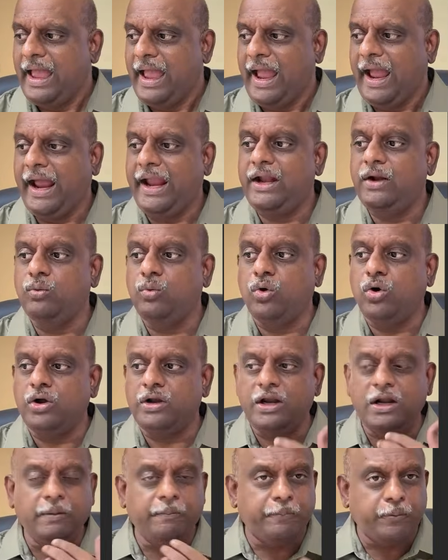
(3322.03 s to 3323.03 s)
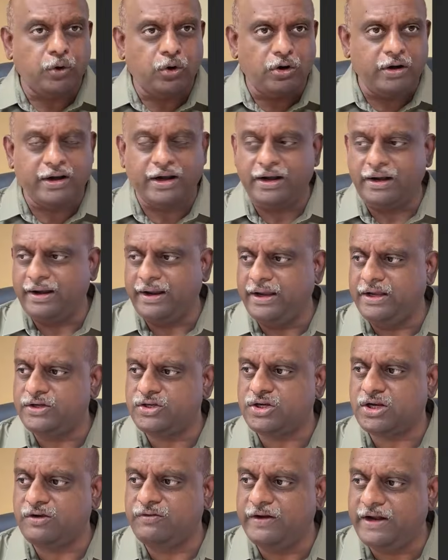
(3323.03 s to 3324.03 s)
And oral prodrug is
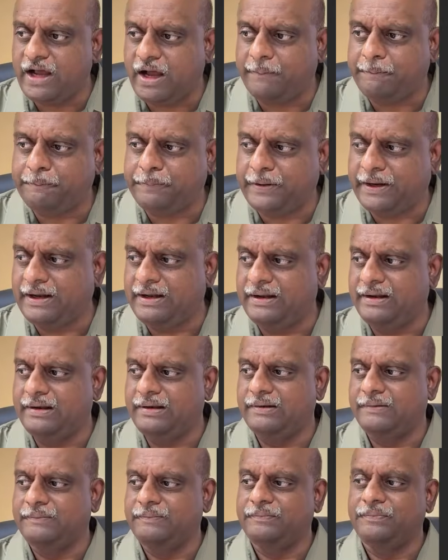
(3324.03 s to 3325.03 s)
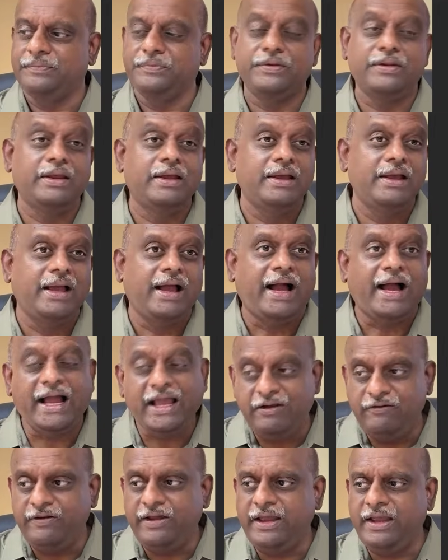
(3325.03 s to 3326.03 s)
quinapril.
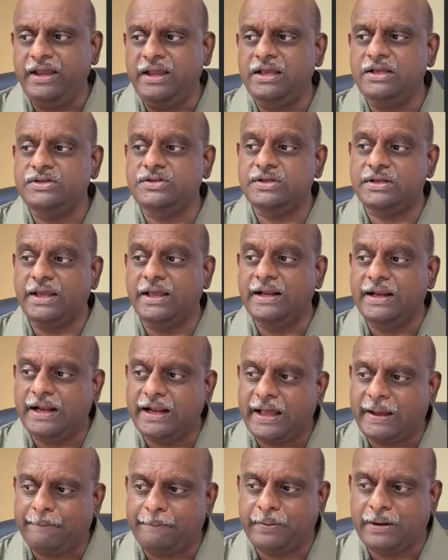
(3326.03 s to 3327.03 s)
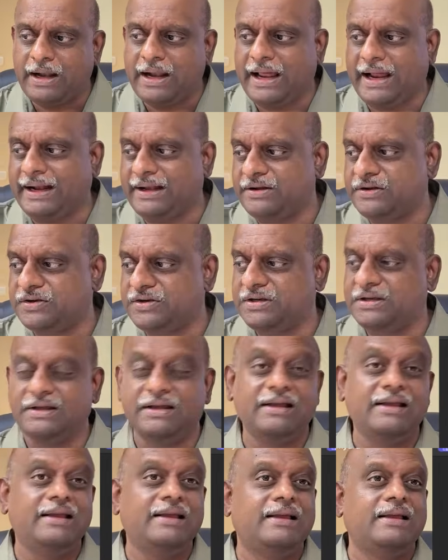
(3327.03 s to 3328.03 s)
IV is enalaprilat.
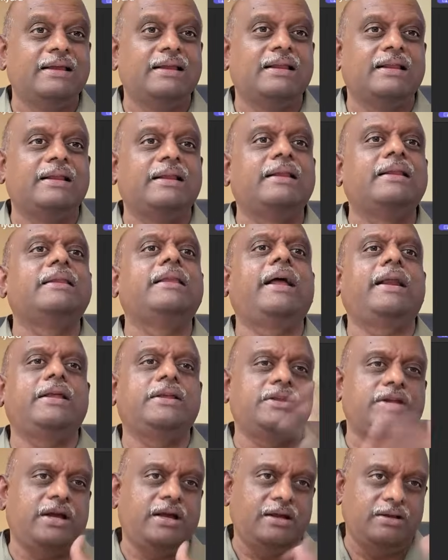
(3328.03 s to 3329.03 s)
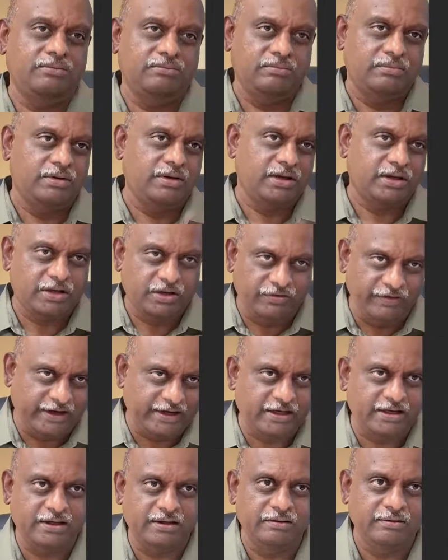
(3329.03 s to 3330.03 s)
That is a
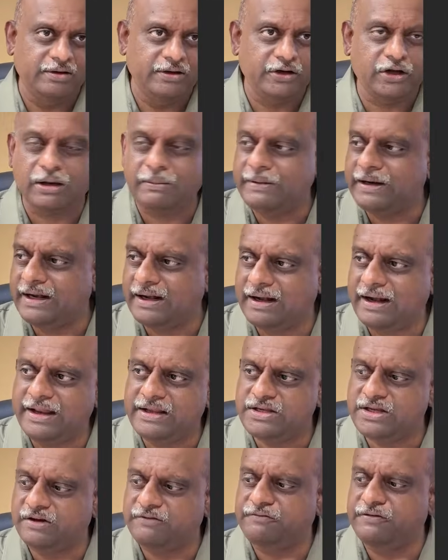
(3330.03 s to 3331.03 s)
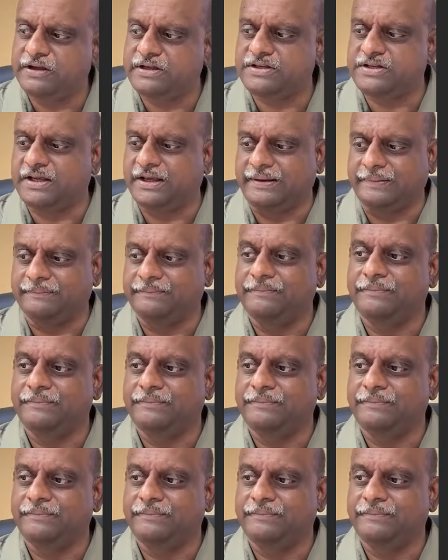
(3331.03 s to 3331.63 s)
quick nomenclature fixing.